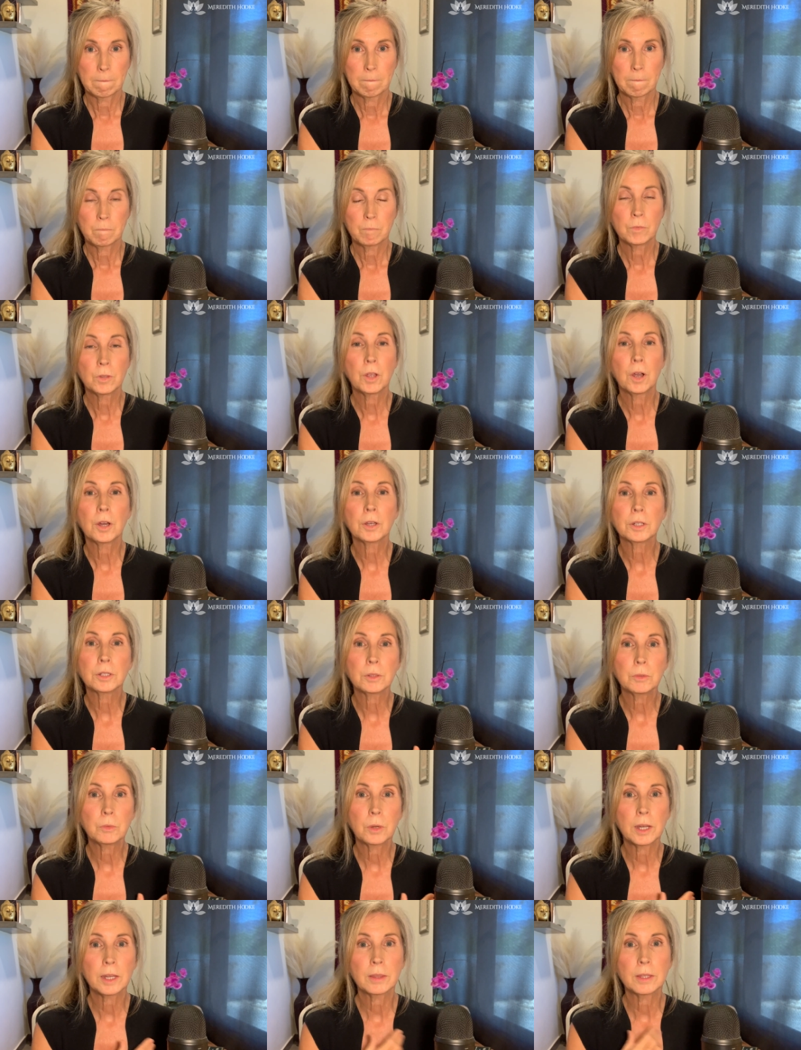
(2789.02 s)
Not in a
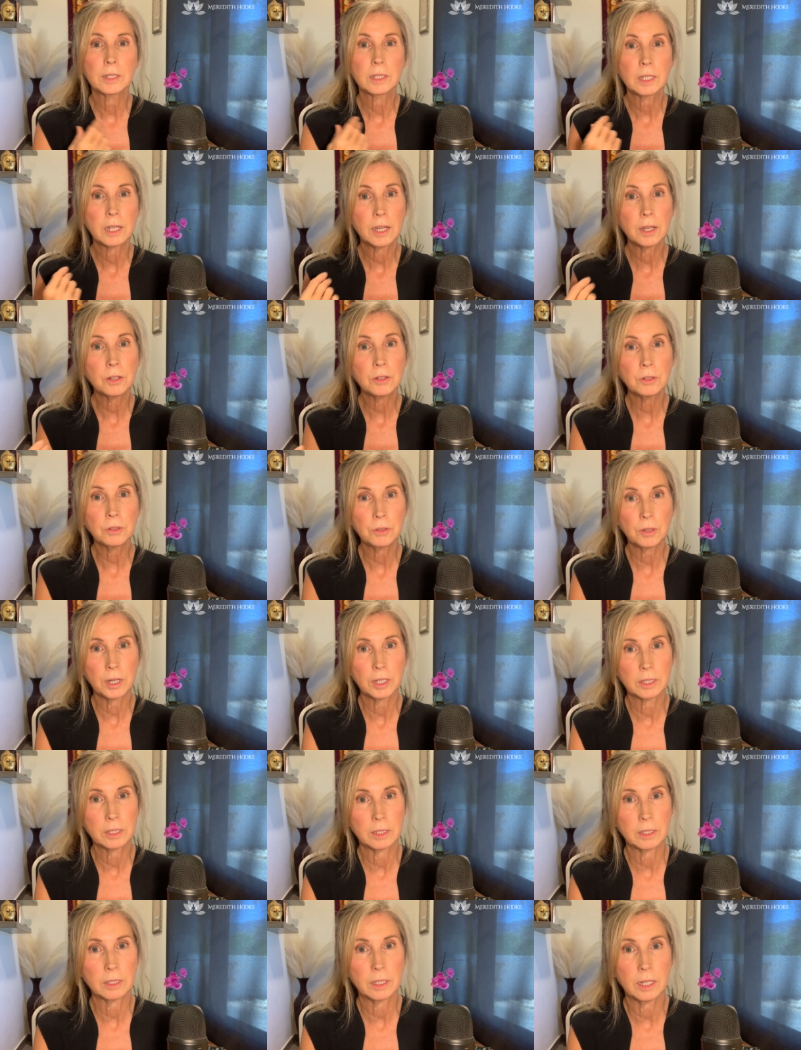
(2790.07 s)
way that
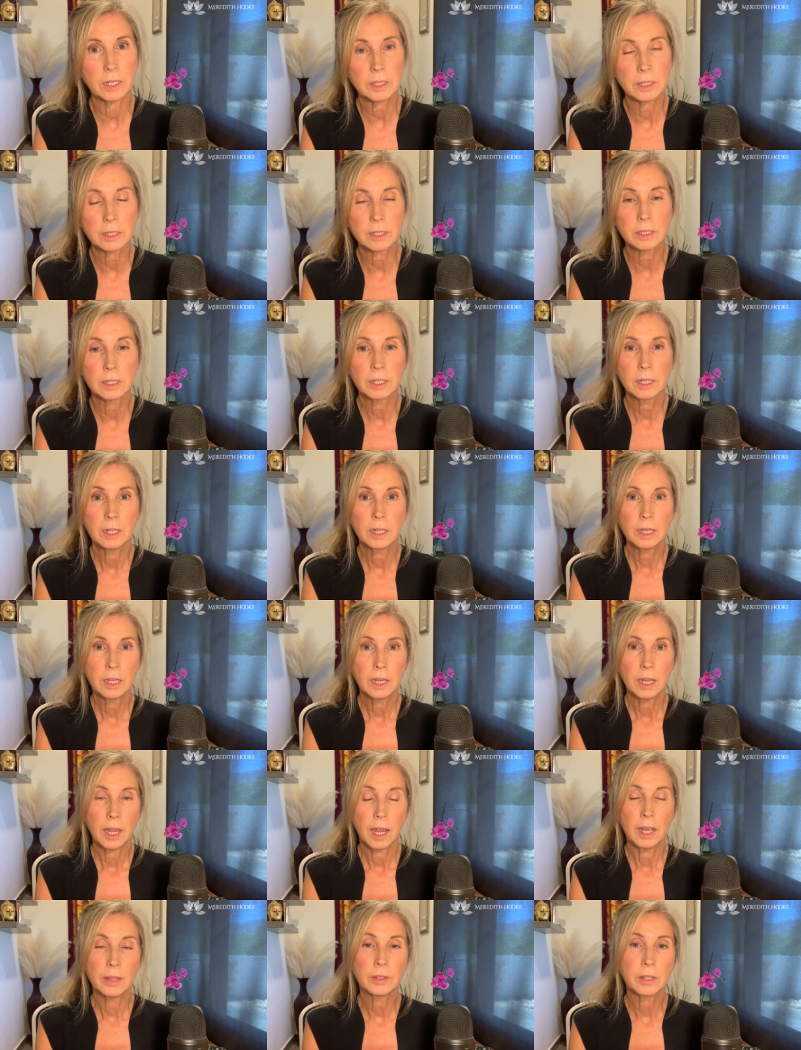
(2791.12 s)
terrorizes us
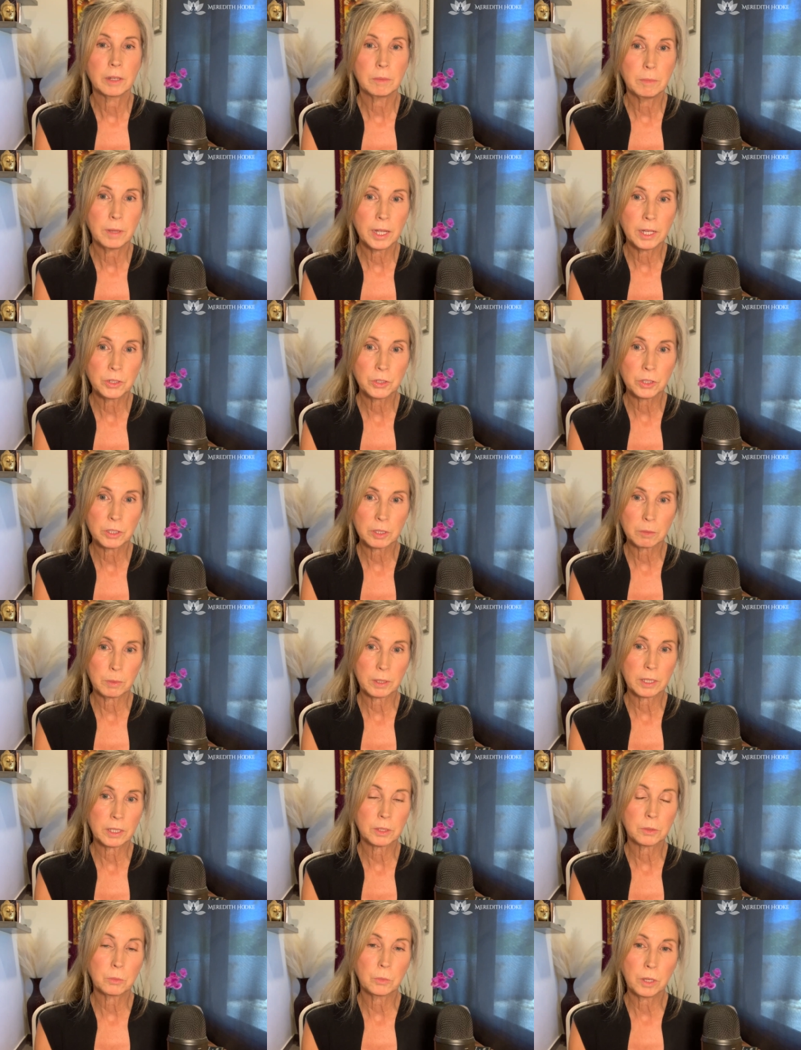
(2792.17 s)
and that imagines
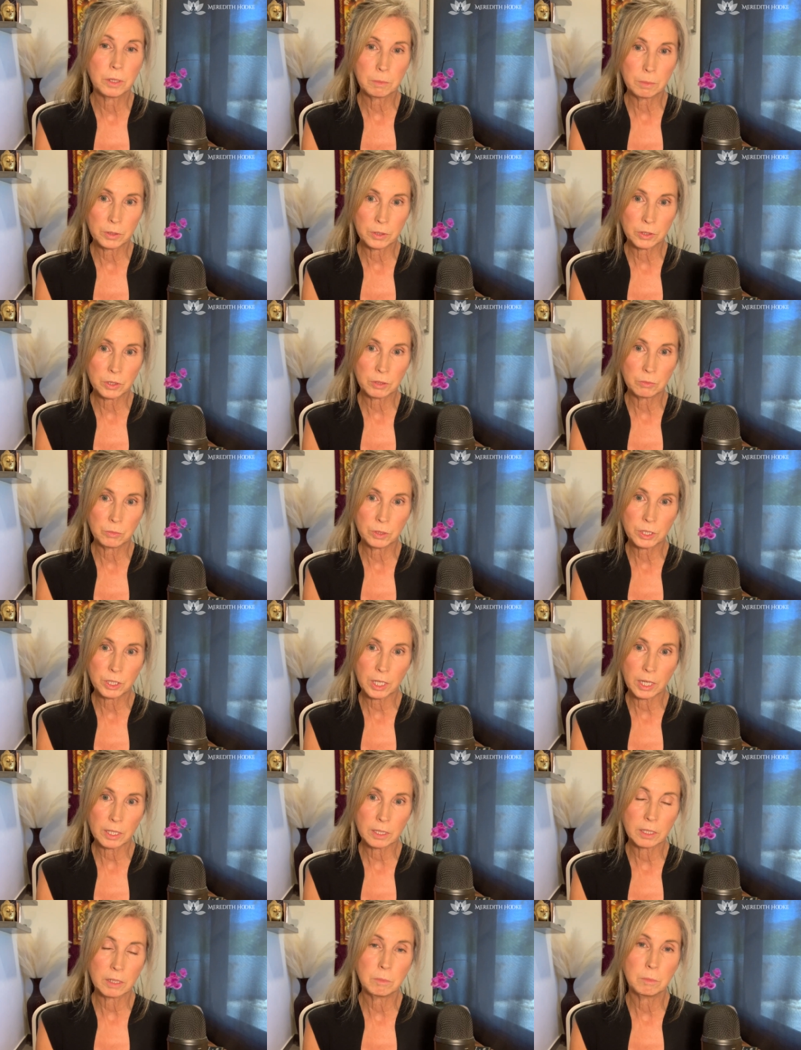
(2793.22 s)
because one person
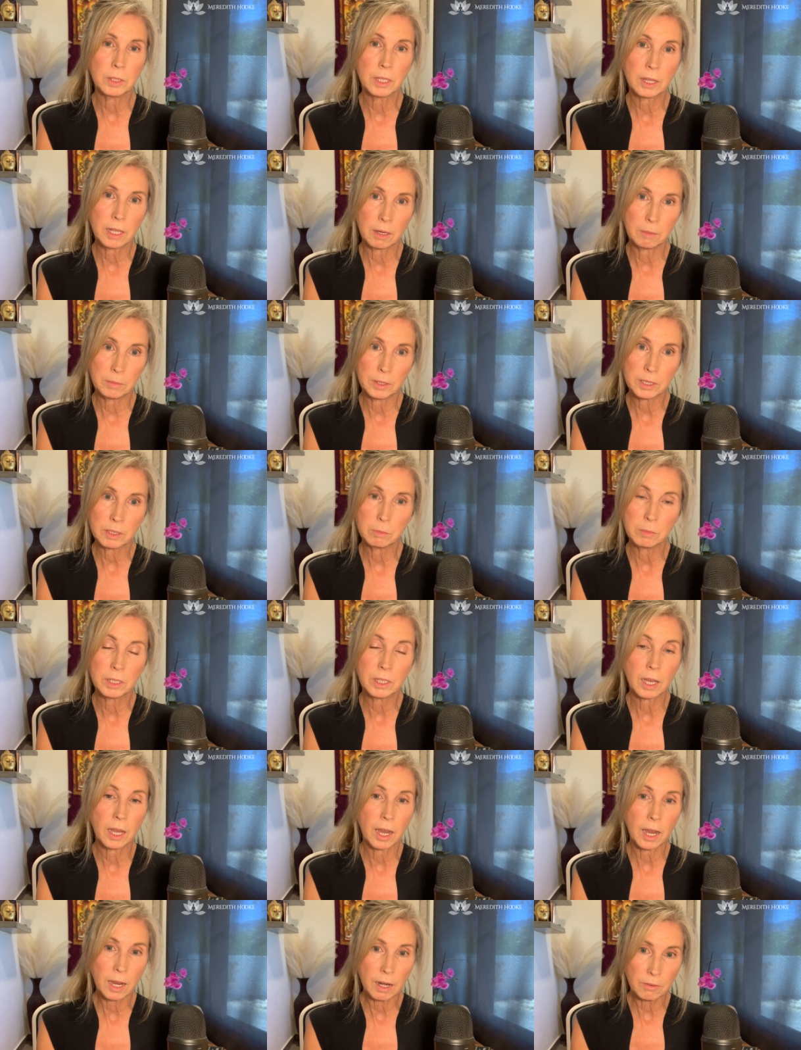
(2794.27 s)
rejected me, that must mean
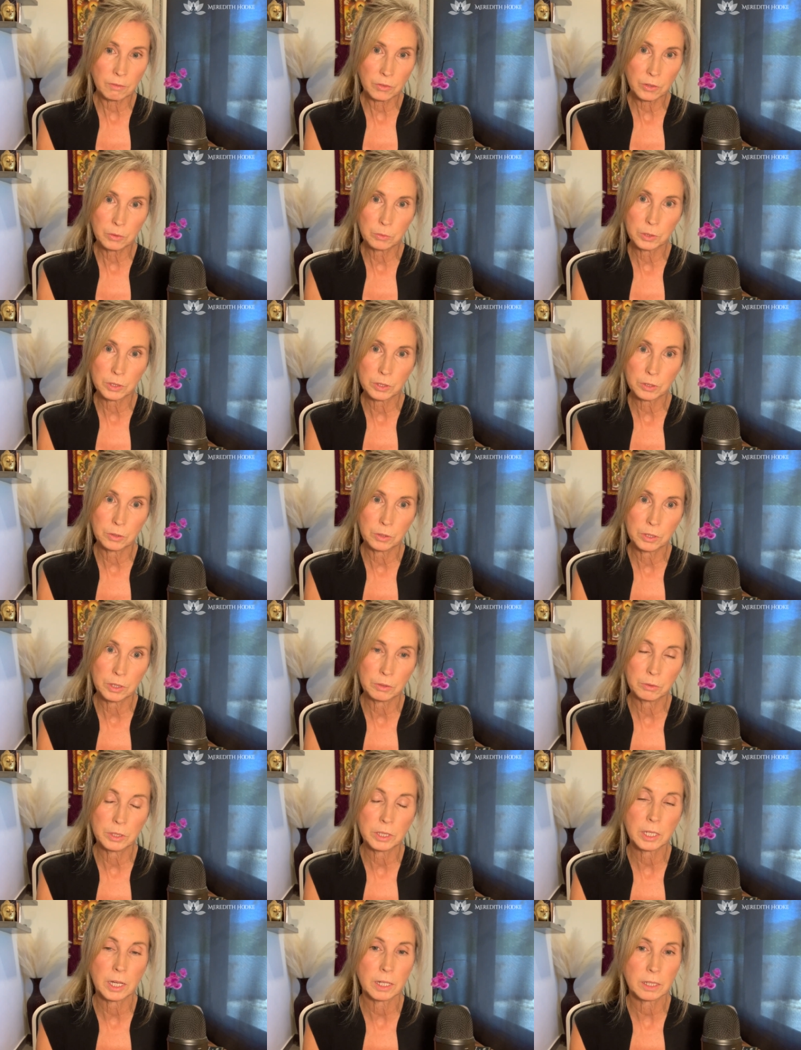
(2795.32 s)
everyone's going to
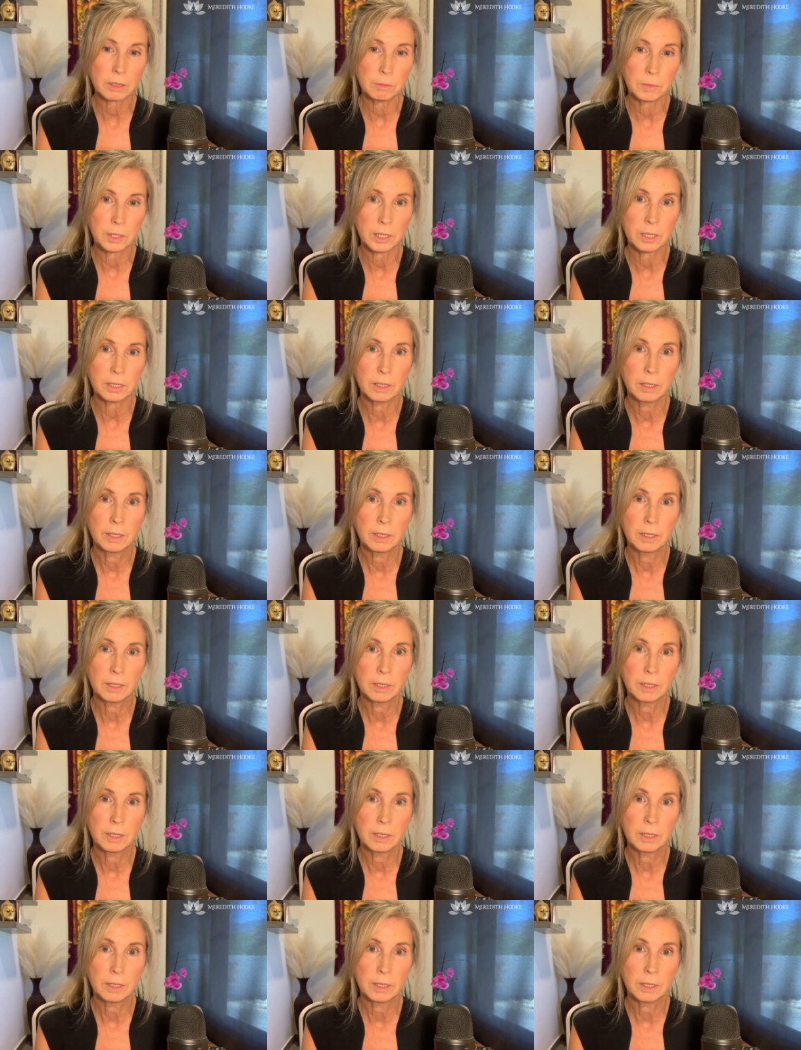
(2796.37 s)
reject me.